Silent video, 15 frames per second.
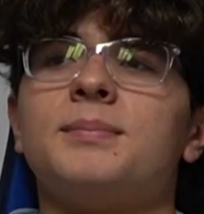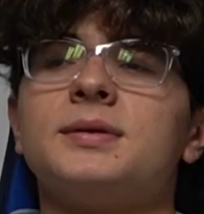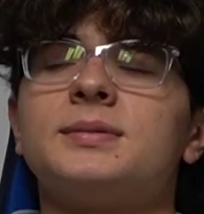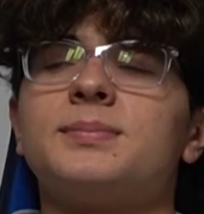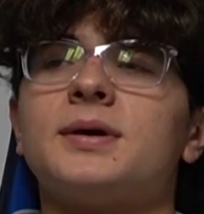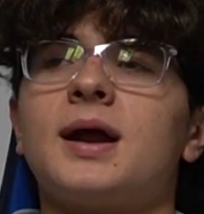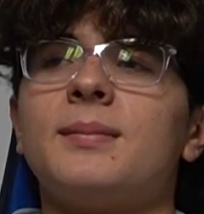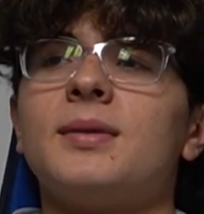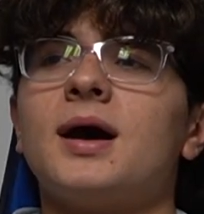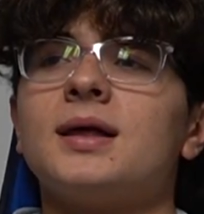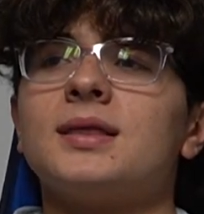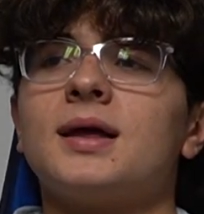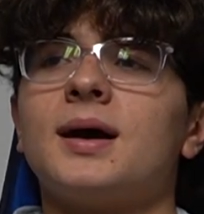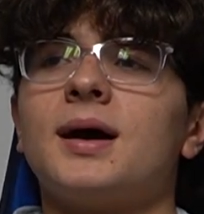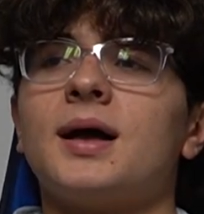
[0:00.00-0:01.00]
but but I'm
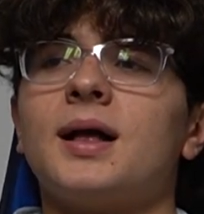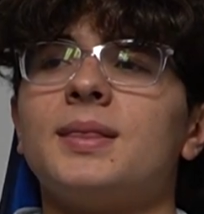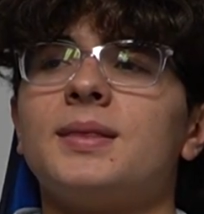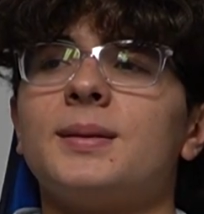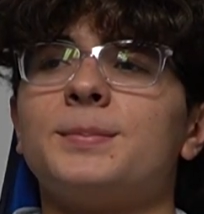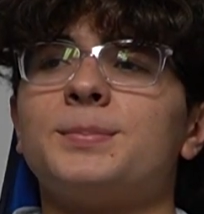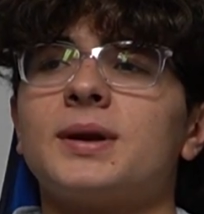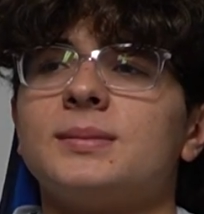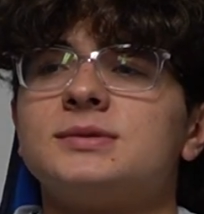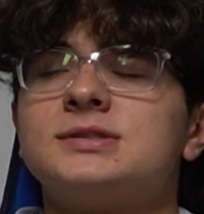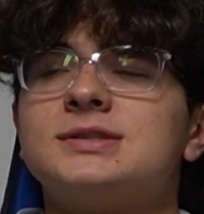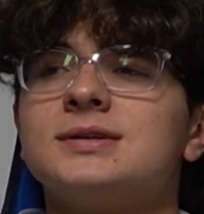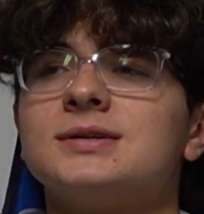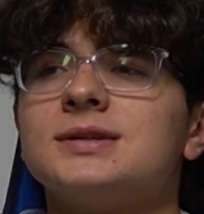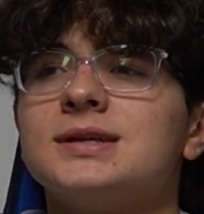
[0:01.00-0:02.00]
not. But I'm
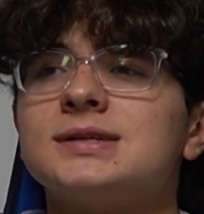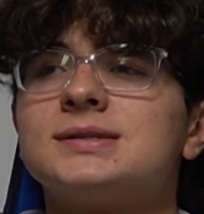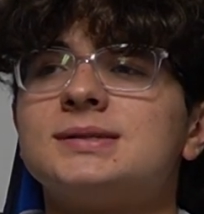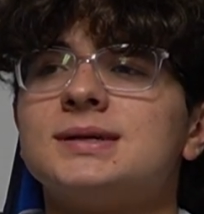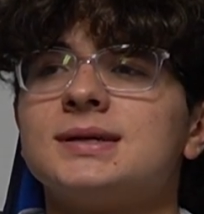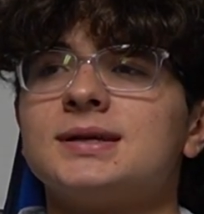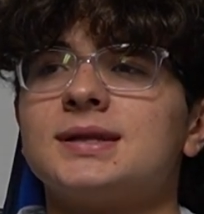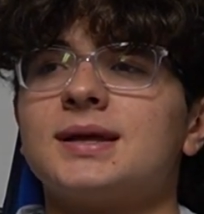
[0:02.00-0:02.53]
still listening